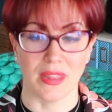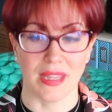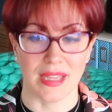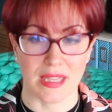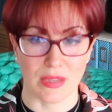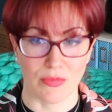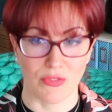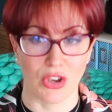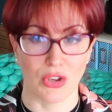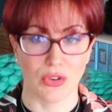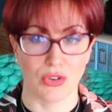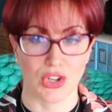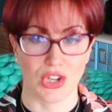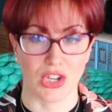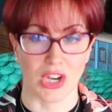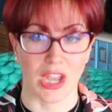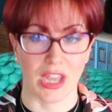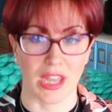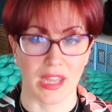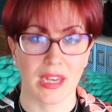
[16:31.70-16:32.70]
this Vogue
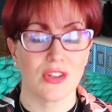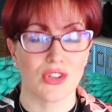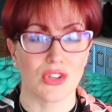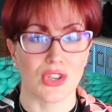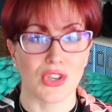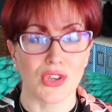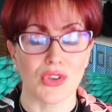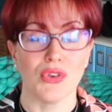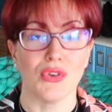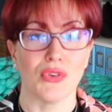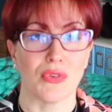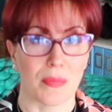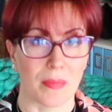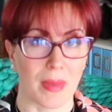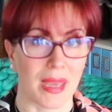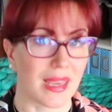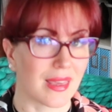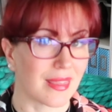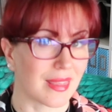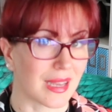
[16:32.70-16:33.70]
shirt to
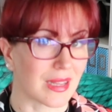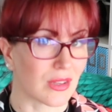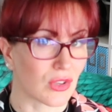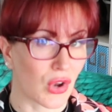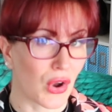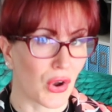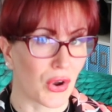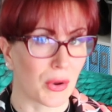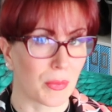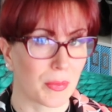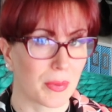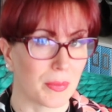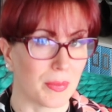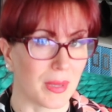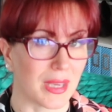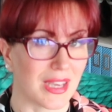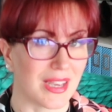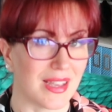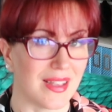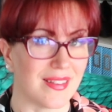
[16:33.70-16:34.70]
make that top,
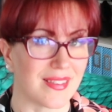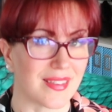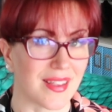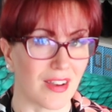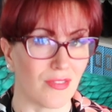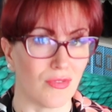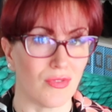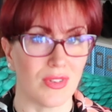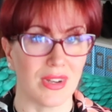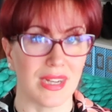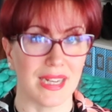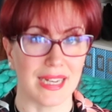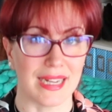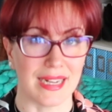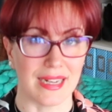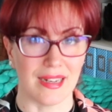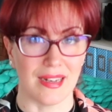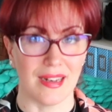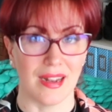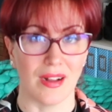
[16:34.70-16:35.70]
because I
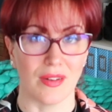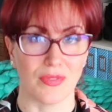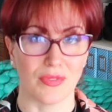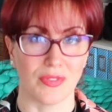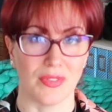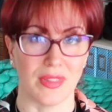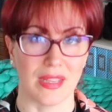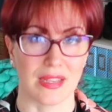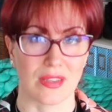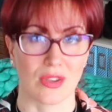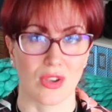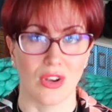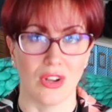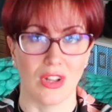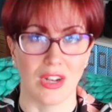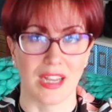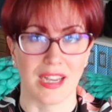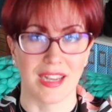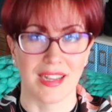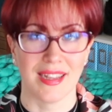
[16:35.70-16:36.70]
really love this
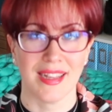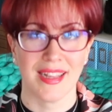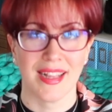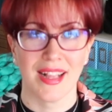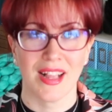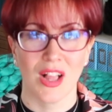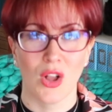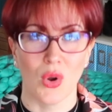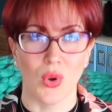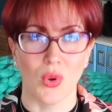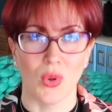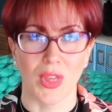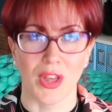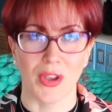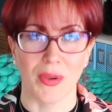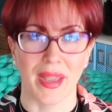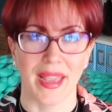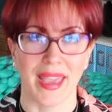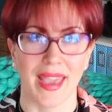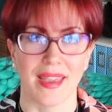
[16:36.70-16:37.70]
collar. Although
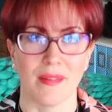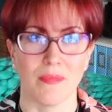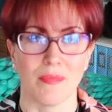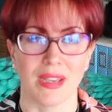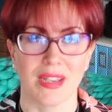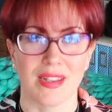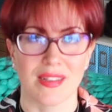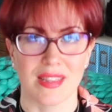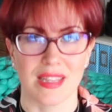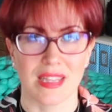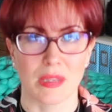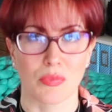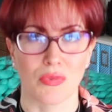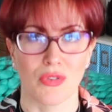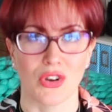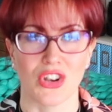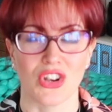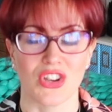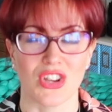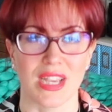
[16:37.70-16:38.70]
again, because this
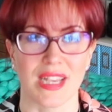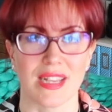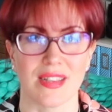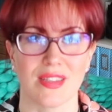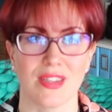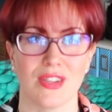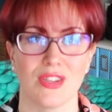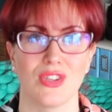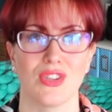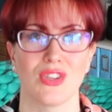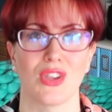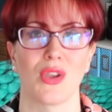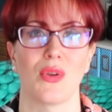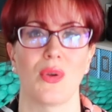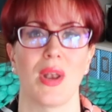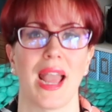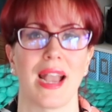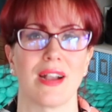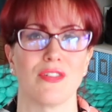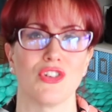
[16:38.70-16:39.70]
print is so
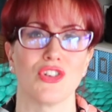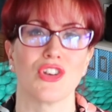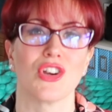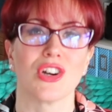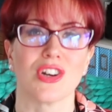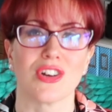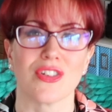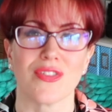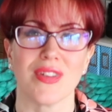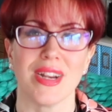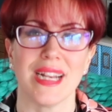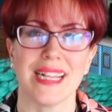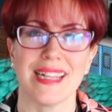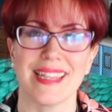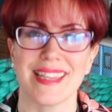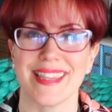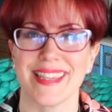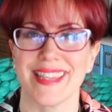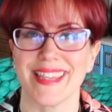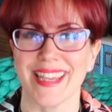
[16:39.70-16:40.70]
loud, you can't really
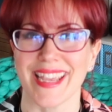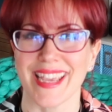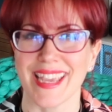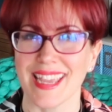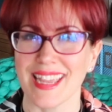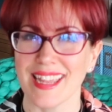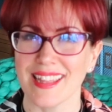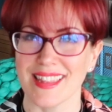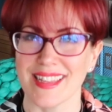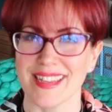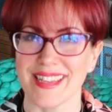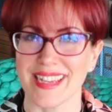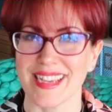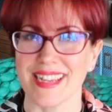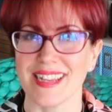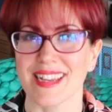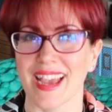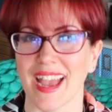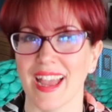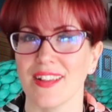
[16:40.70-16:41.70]
see the
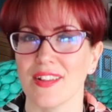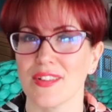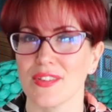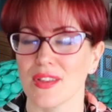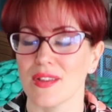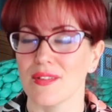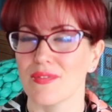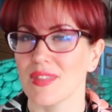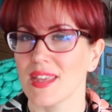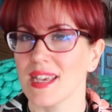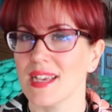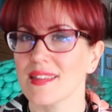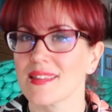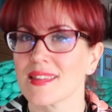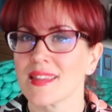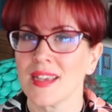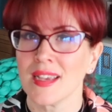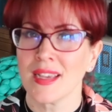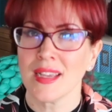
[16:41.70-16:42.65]
details of this,